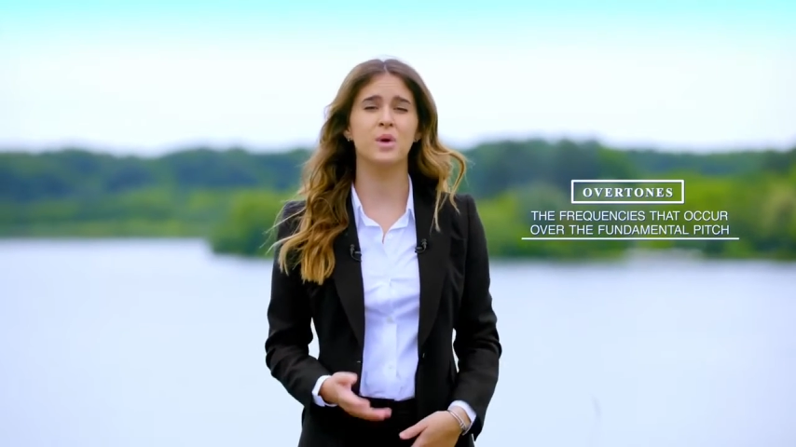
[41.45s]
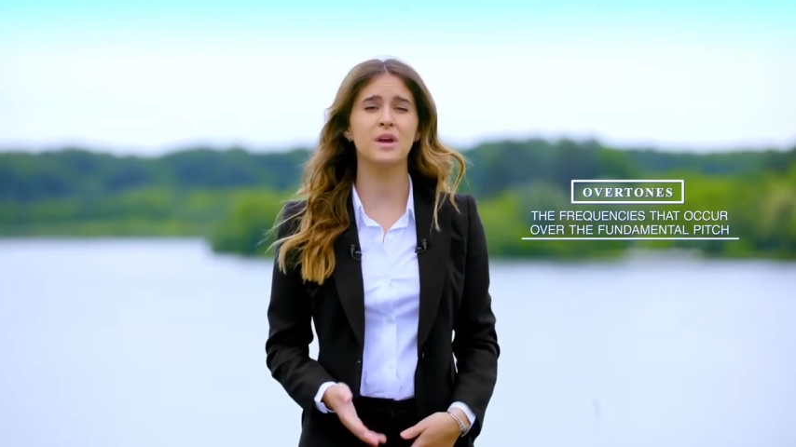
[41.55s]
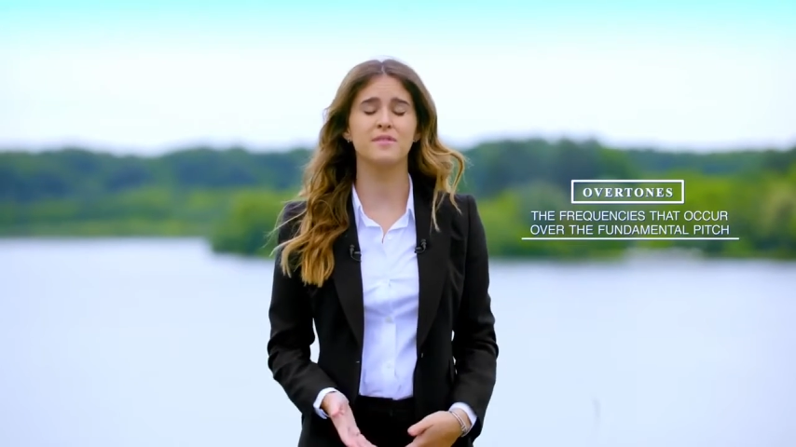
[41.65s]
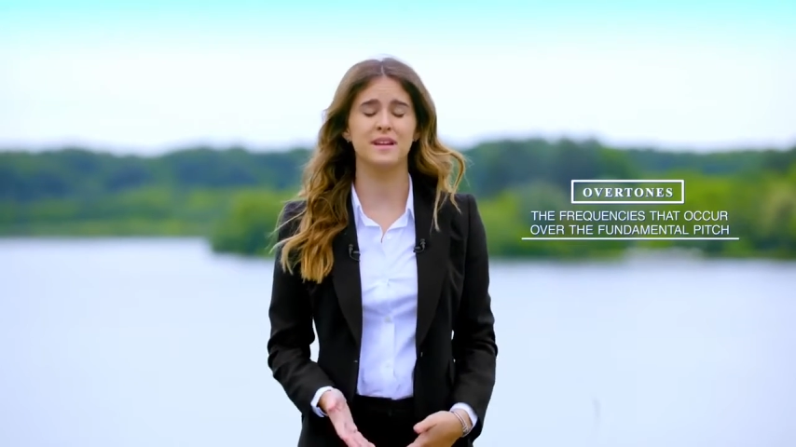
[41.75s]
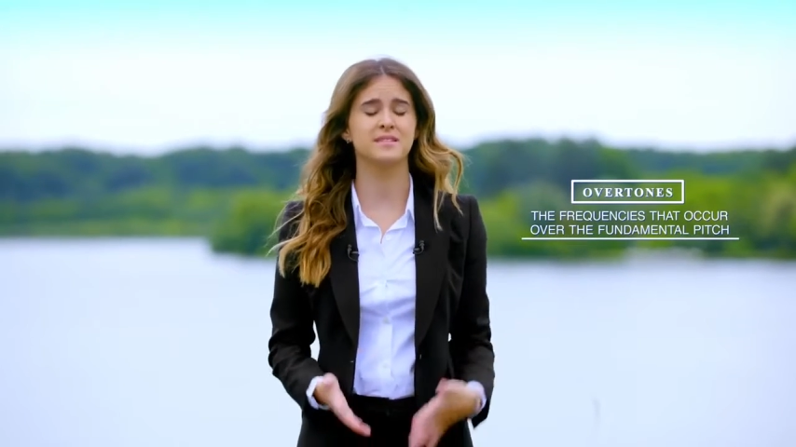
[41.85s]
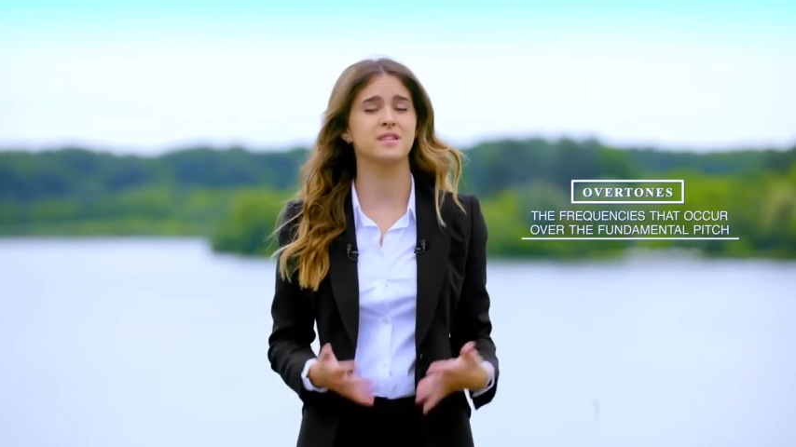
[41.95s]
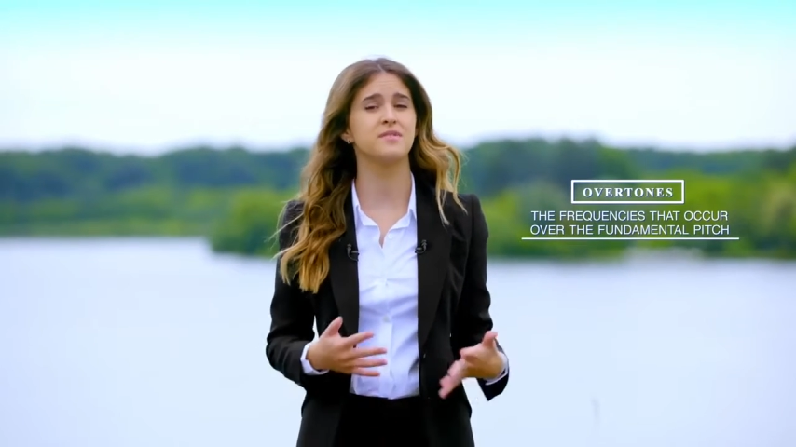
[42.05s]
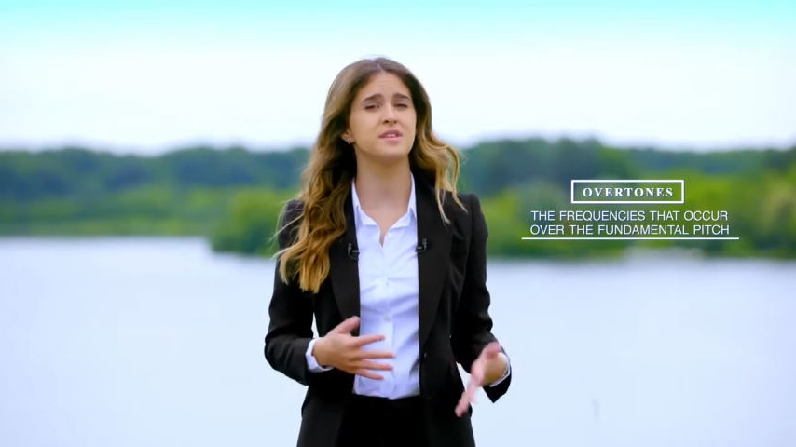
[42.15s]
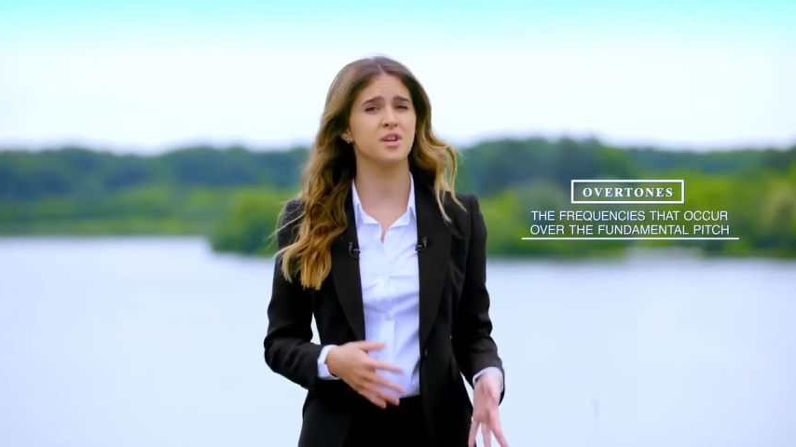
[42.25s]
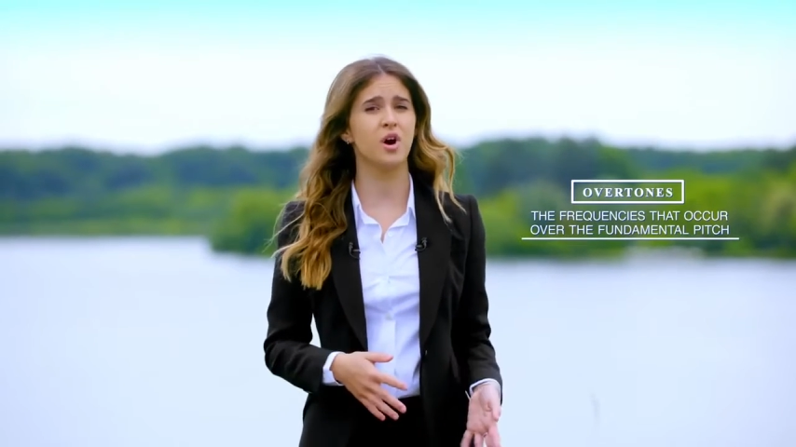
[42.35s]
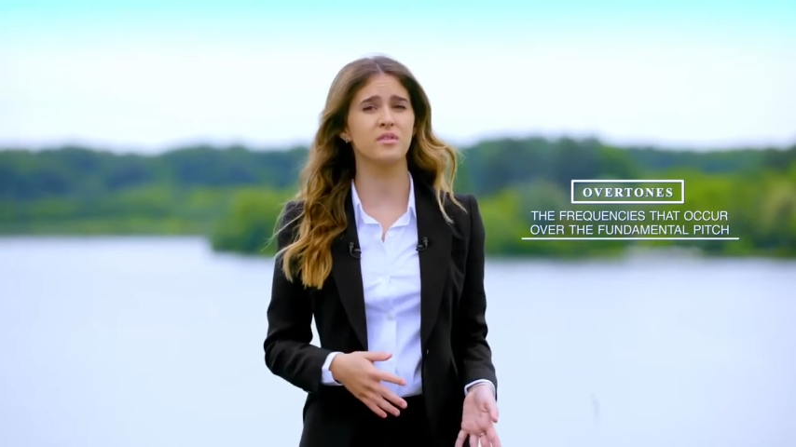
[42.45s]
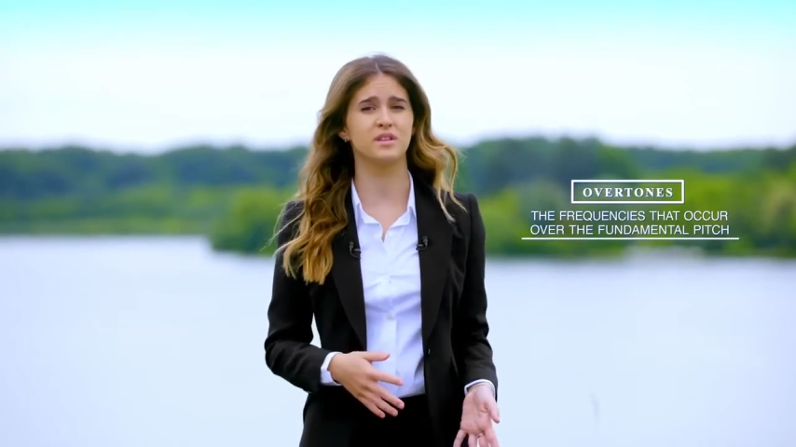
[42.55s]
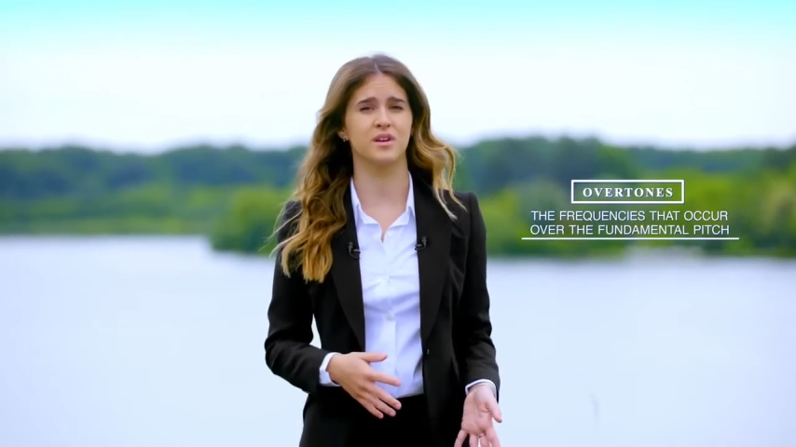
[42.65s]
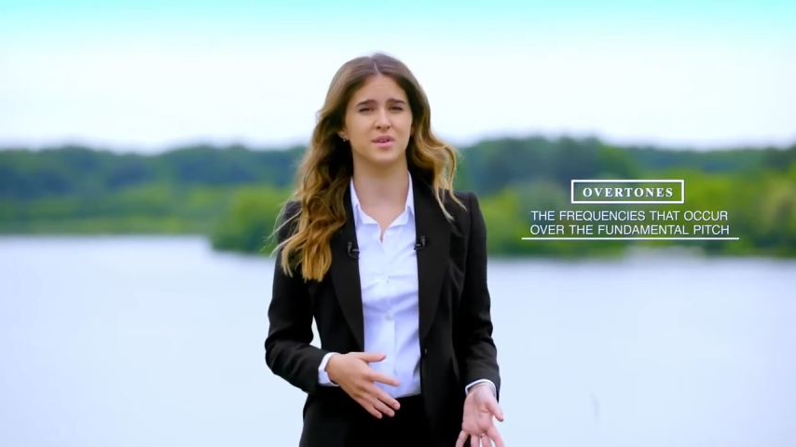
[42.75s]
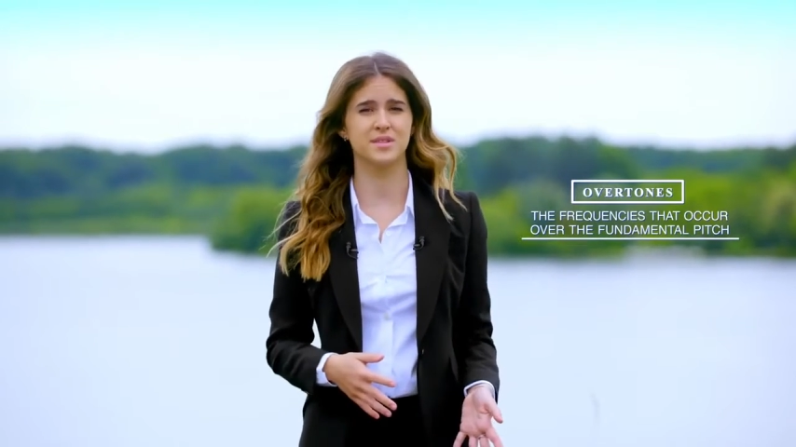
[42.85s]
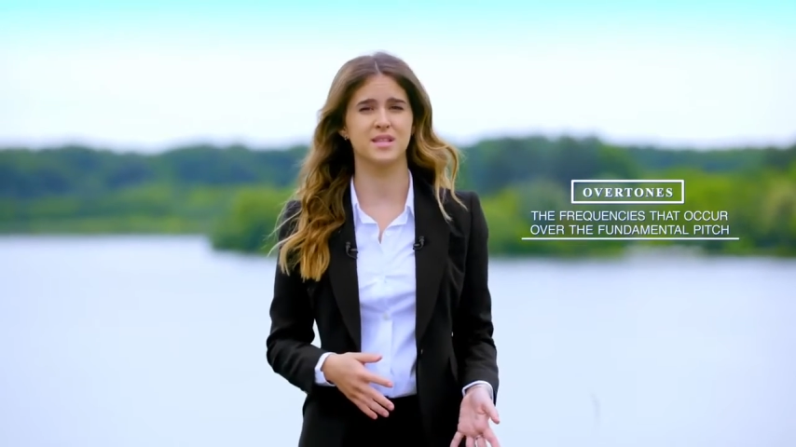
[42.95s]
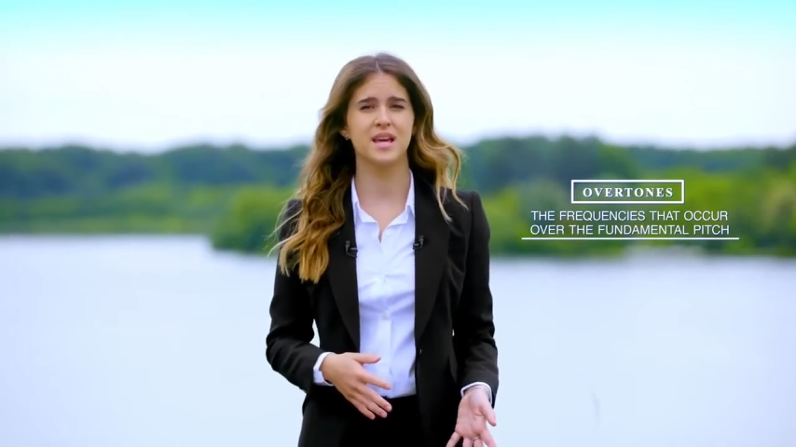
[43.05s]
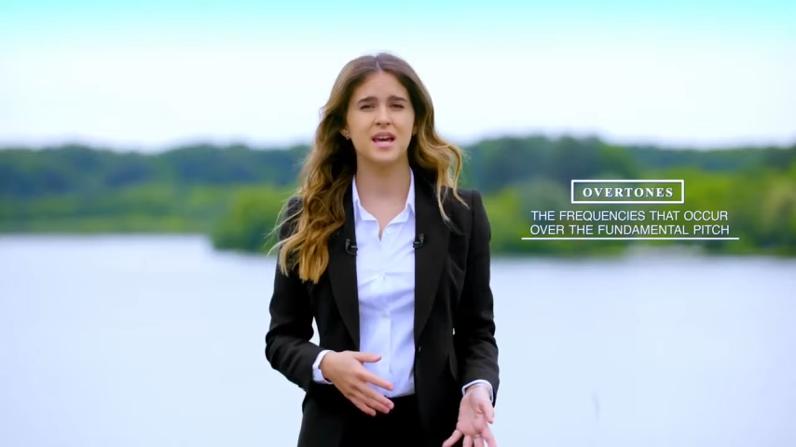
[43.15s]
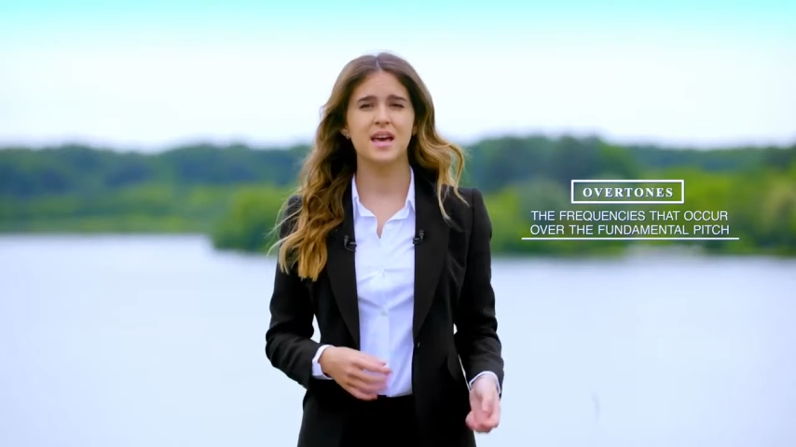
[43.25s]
wavelengths of these overtones.